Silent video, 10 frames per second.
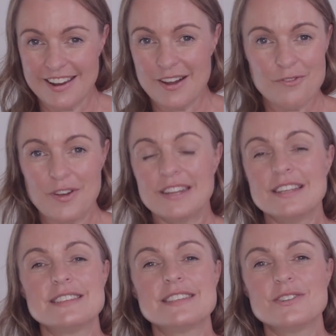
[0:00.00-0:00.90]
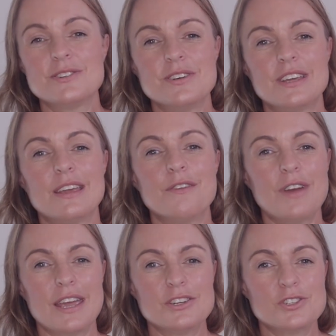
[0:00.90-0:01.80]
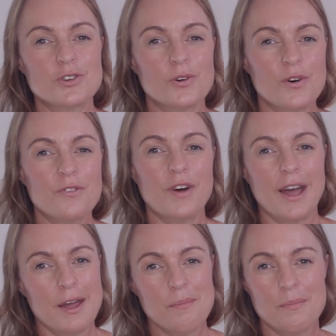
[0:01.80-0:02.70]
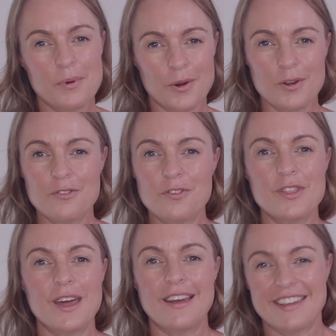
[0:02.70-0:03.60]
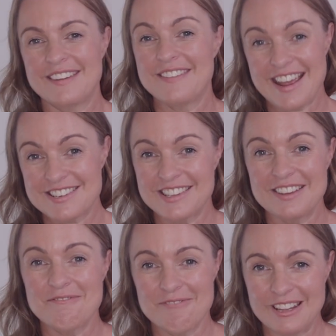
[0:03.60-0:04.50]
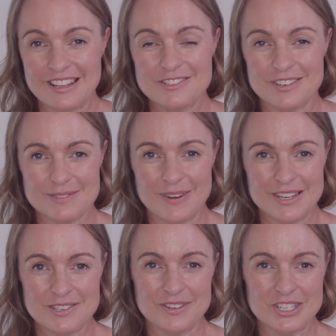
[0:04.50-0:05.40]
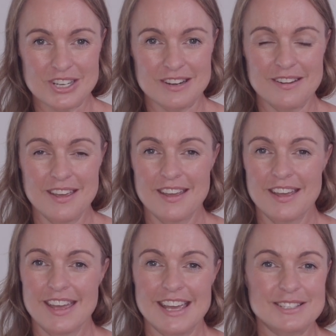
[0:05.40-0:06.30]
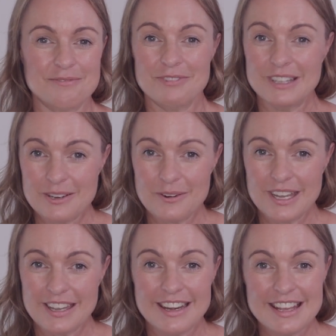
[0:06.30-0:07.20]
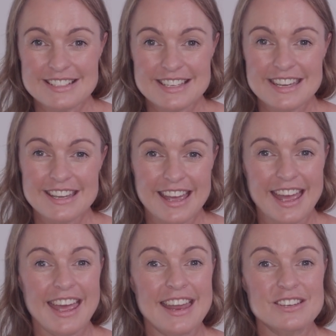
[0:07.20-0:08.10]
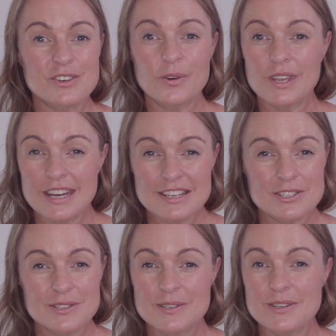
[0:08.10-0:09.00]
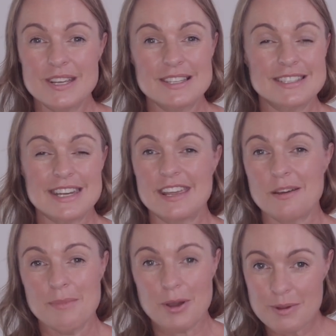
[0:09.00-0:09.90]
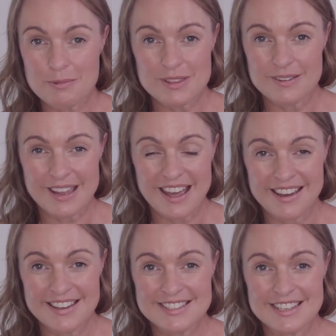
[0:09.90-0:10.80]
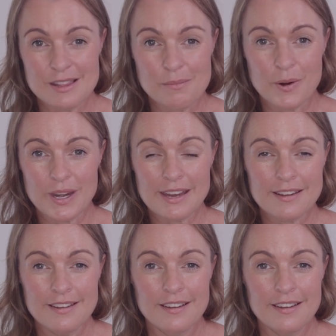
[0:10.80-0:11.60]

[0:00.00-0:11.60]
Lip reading: Now, I found this to give a surefire proof that I can actually really trust my intuition. It's really quick and easy, and all you need to do is take a moment with your cards in the morning,